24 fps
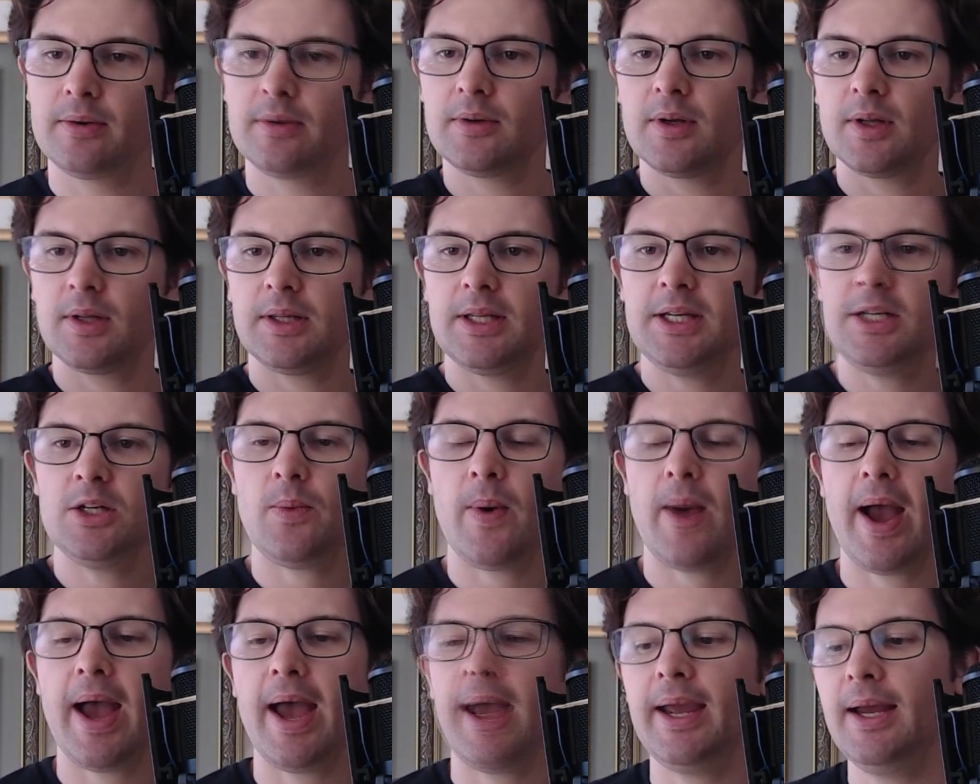cleaned
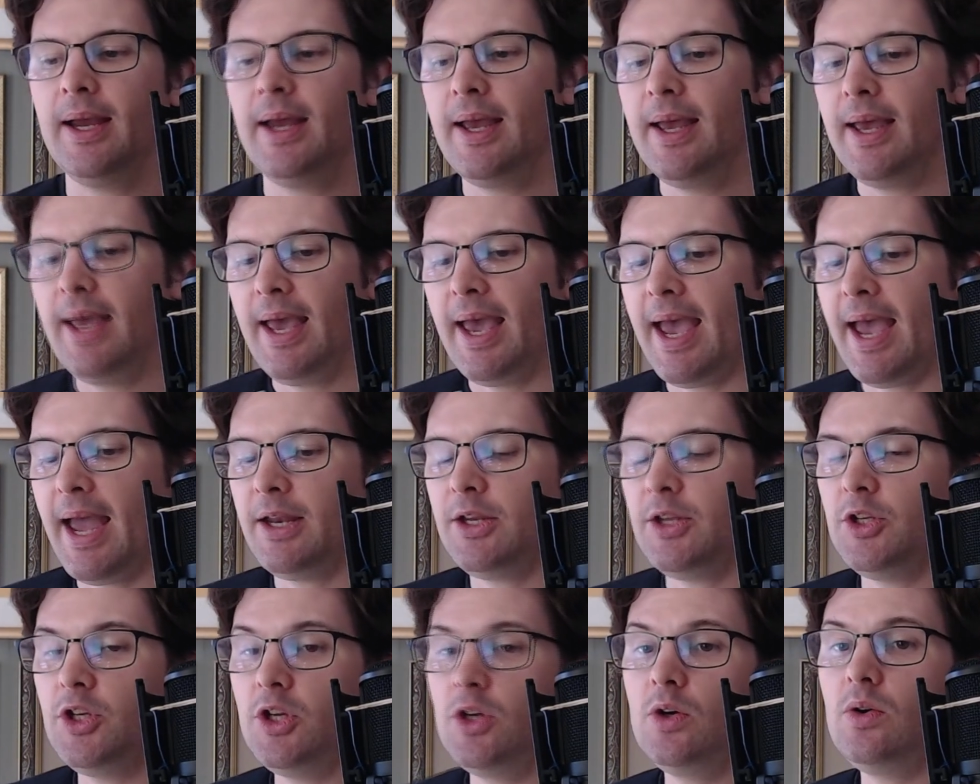away,
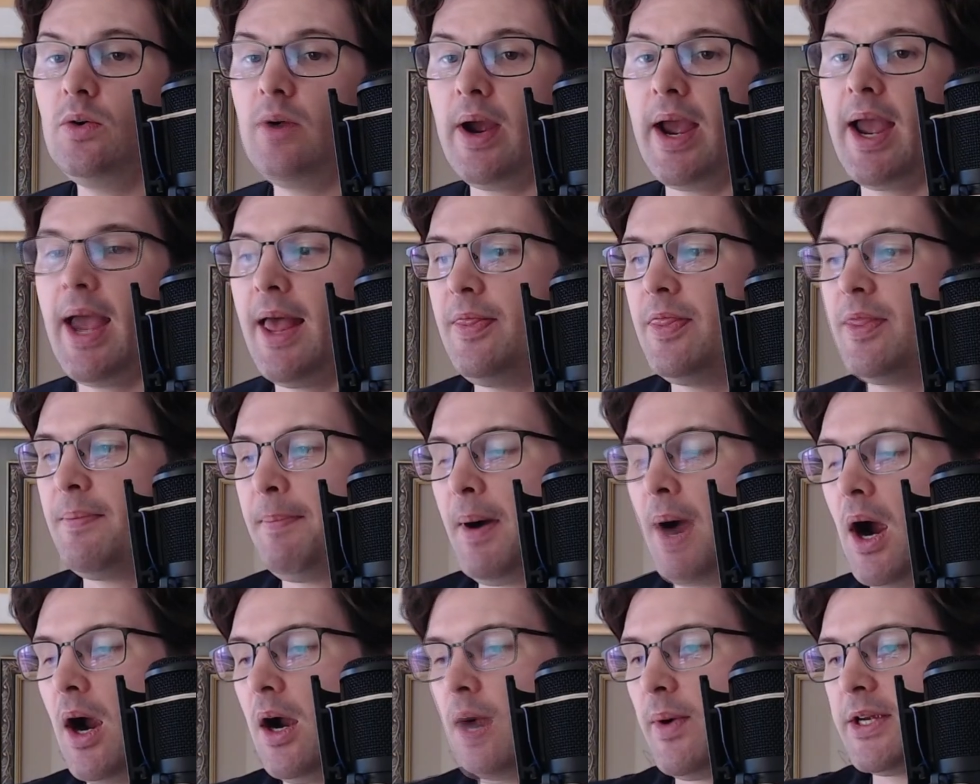and you and
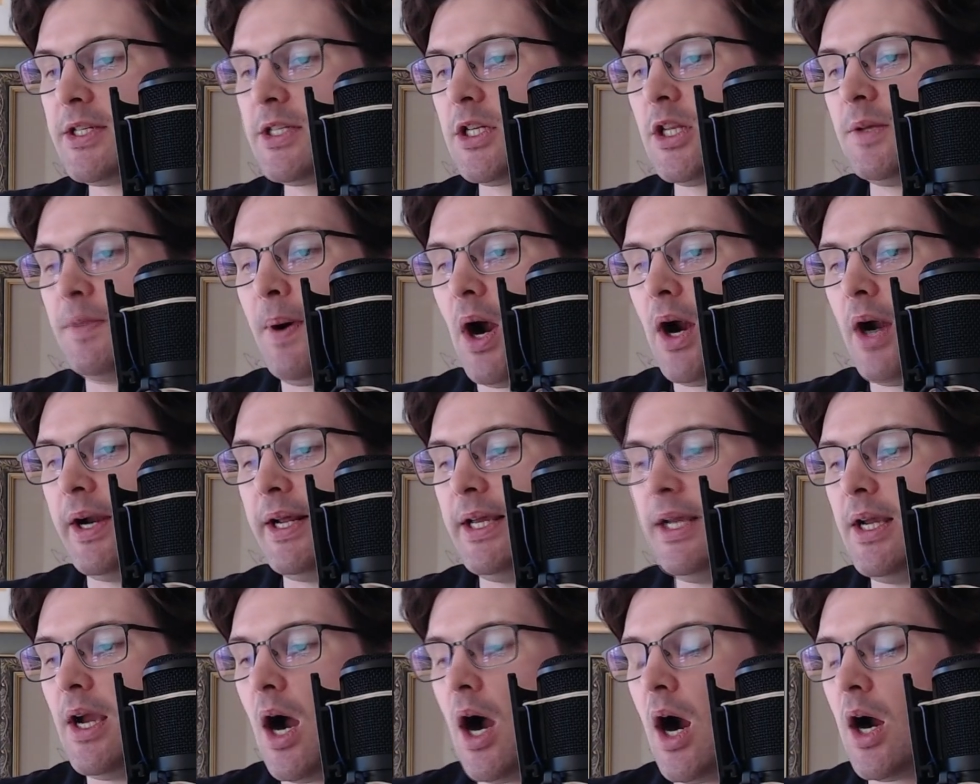the rest of the
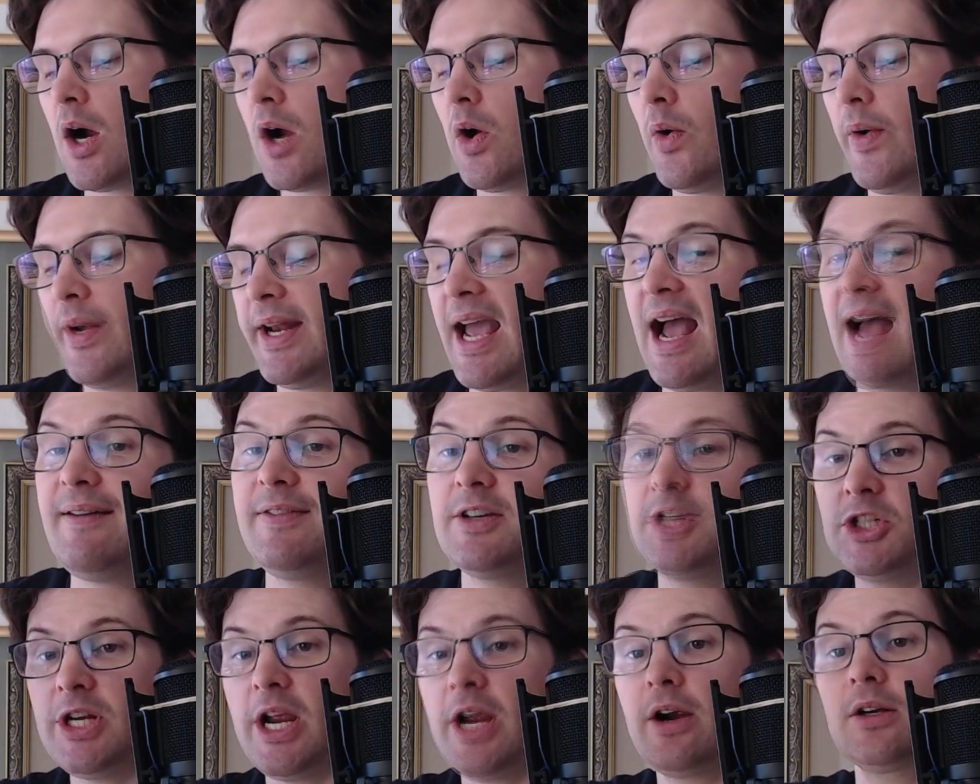party are going to have a
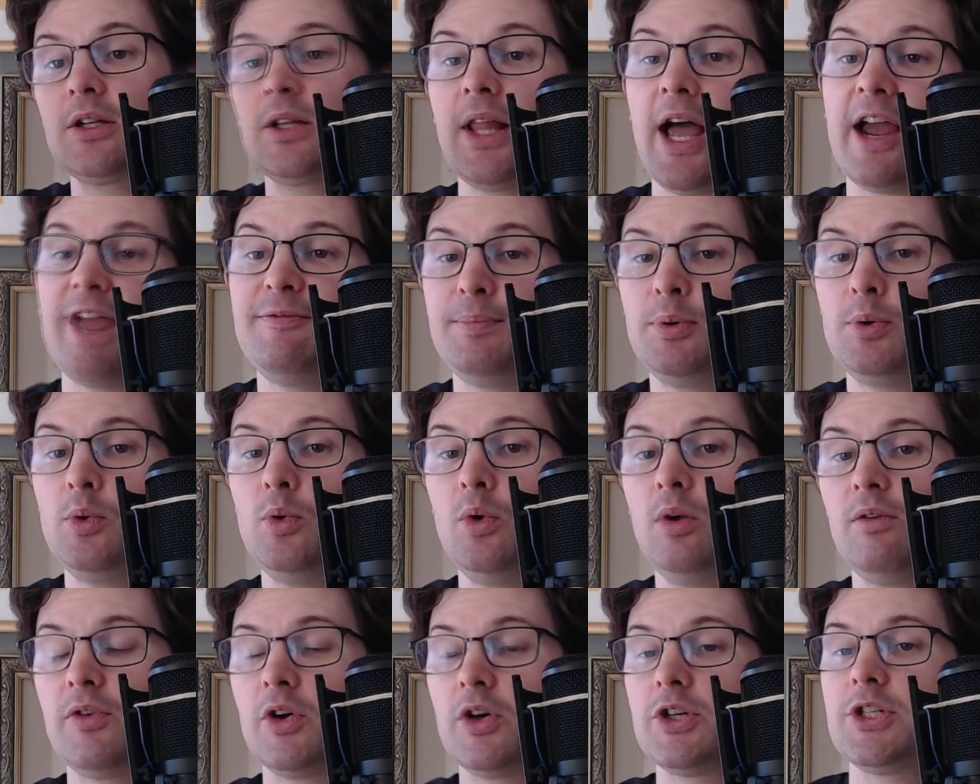shared life
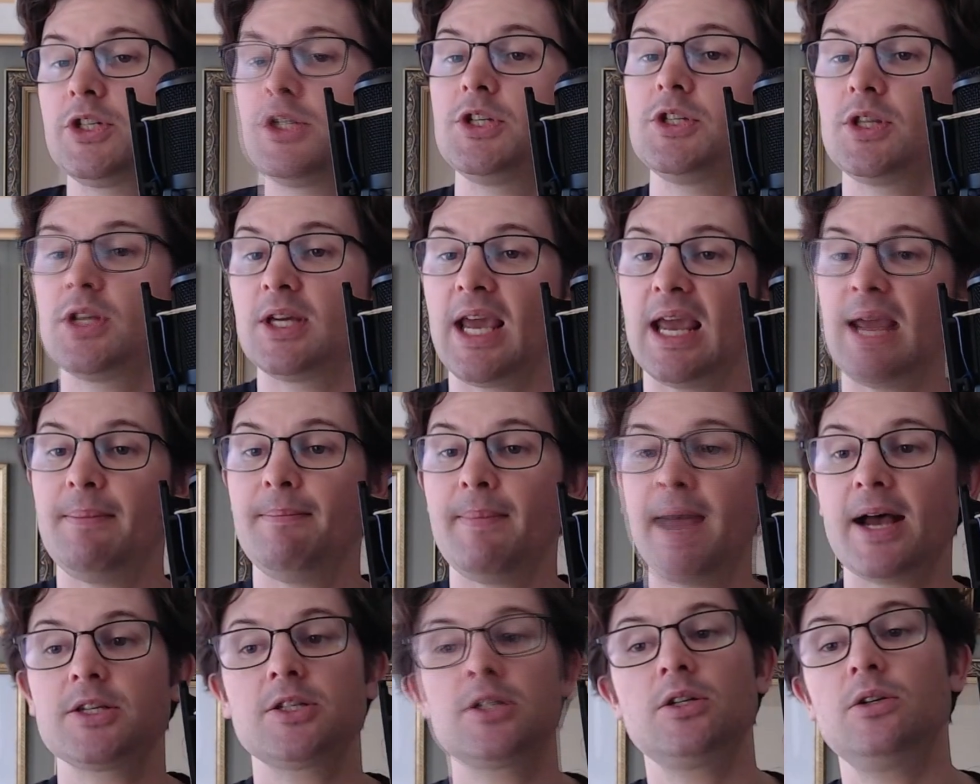pool versus the game
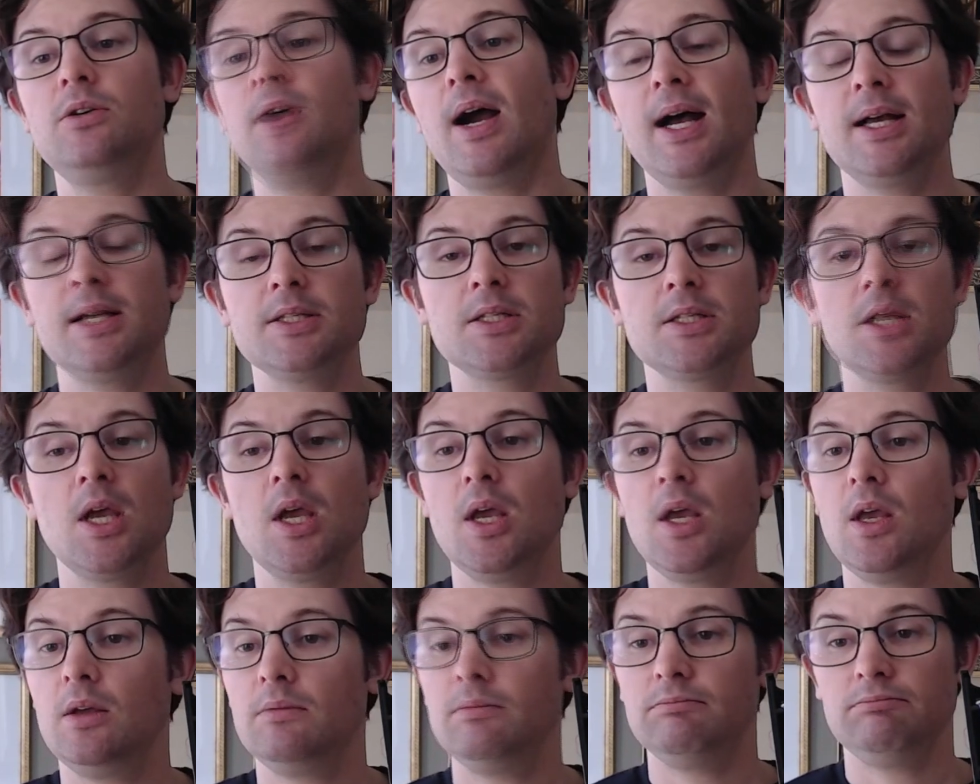master who has
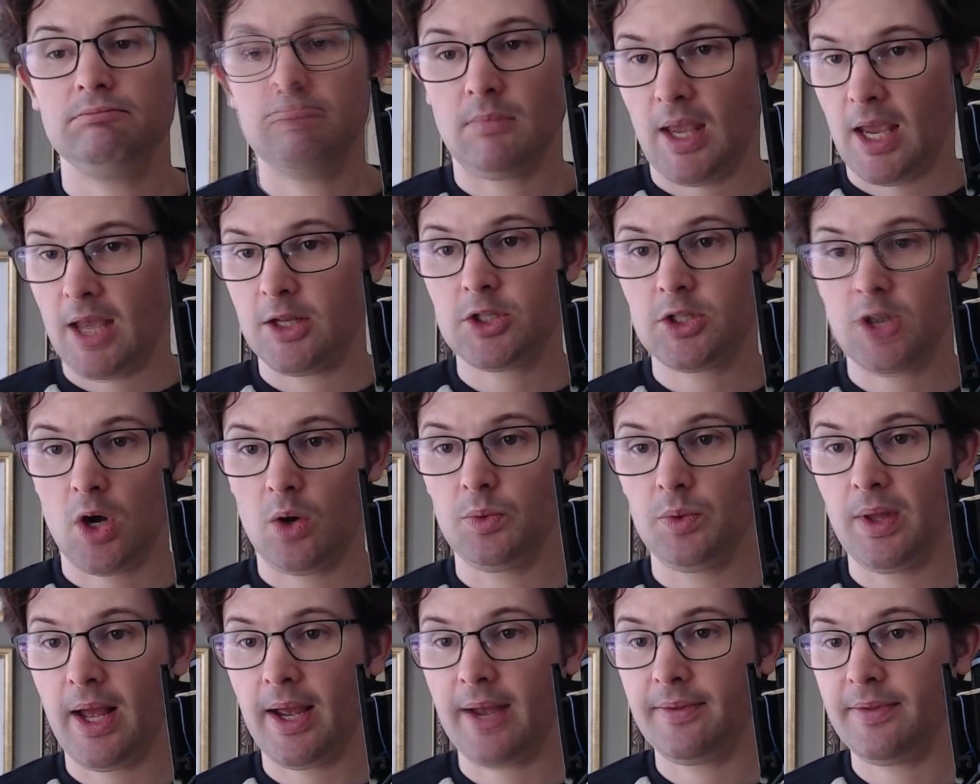
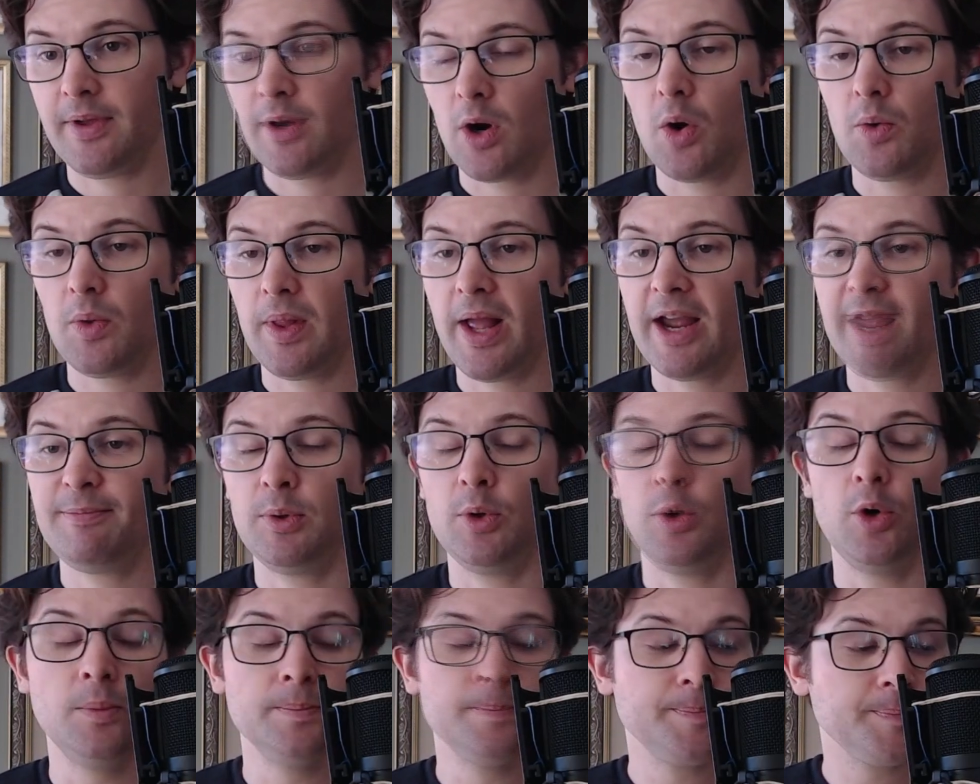their own life
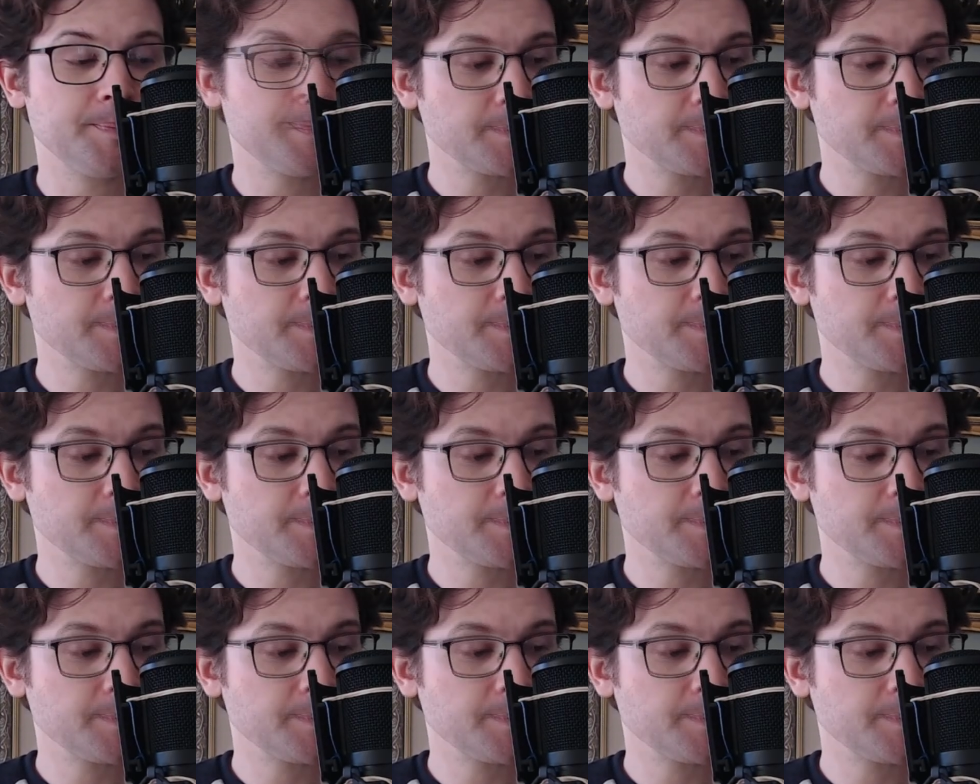pool.